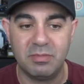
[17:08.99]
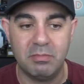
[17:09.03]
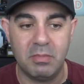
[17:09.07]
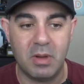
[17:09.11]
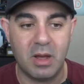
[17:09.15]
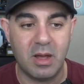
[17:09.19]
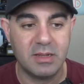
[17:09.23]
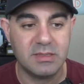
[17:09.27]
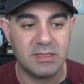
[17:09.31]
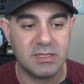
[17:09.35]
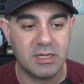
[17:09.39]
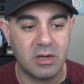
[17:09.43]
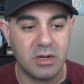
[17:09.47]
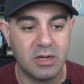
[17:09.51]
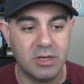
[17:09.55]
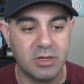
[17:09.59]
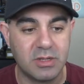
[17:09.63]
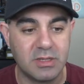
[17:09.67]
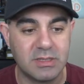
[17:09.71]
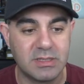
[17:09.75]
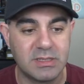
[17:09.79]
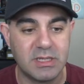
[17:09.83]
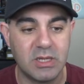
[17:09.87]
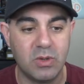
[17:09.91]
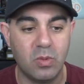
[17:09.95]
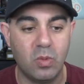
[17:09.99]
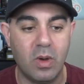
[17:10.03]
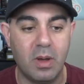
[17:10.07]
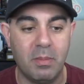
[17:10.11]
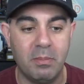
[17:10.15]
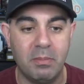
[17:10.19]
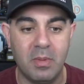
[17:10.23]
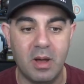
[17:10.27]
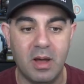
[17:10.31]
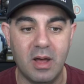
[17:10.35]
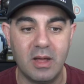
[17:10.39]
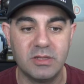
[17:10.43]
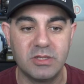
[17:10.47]
mods here, and you can see what
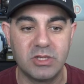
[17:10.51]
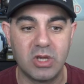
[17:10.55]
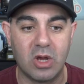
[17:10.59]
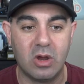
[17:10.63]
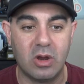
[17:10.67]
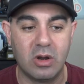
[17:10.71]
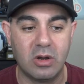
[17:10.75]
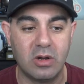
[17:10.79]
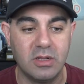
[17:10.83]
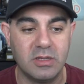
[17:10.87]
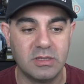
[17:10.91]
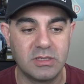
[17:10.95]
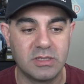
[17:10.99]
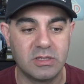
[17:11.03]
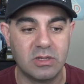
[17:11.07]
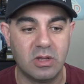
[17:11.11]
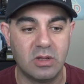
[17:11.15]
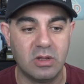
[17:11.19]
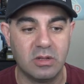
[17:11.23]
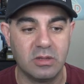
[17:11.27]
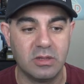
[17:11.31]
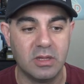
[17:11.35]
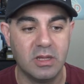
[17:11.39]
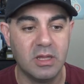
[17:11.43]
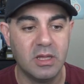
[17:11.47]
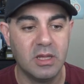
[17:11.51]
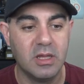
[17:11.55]
mods are installed.